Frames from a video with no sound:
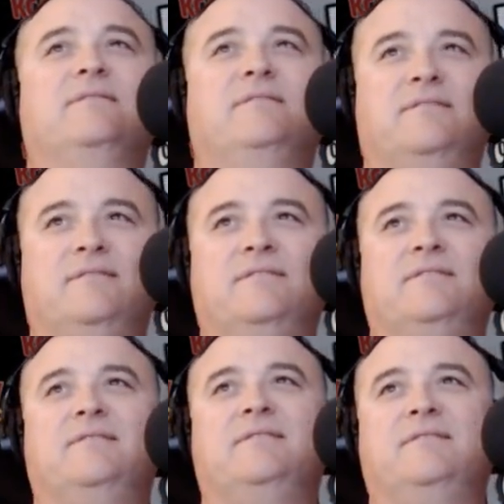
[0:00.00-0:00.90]

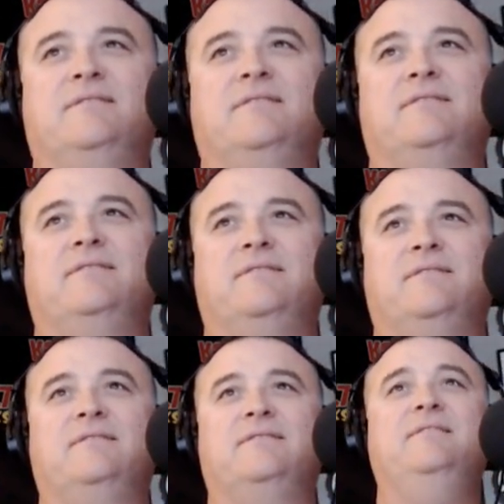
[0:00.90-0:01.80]

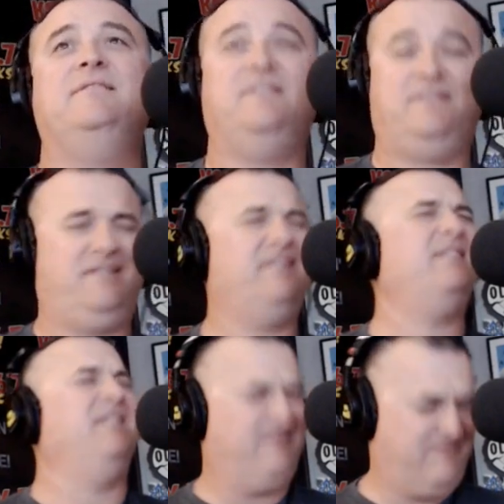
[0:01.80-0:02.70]

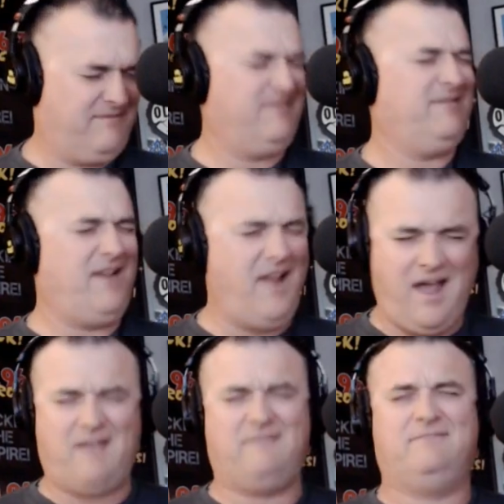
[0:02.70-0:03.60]

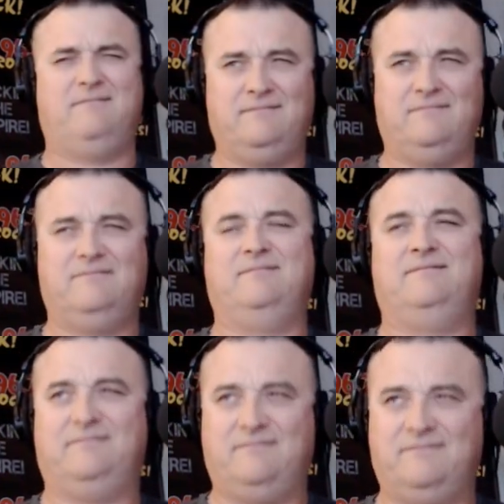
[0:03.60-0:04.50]

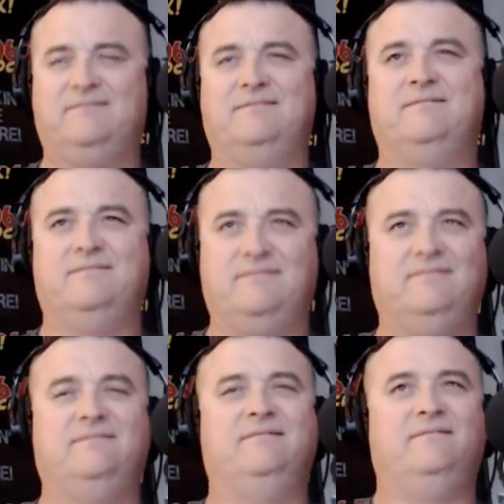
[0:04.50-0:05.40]

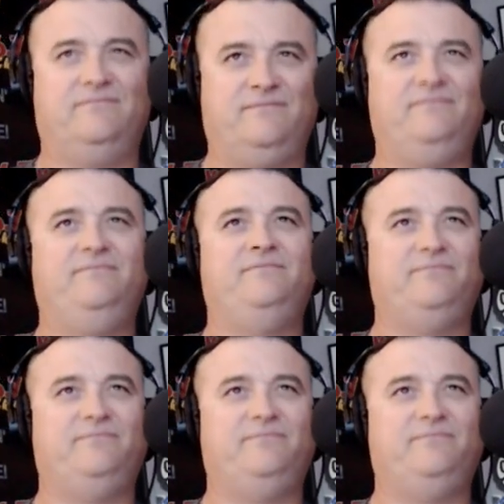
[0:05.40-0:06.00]
The person shown says nothing.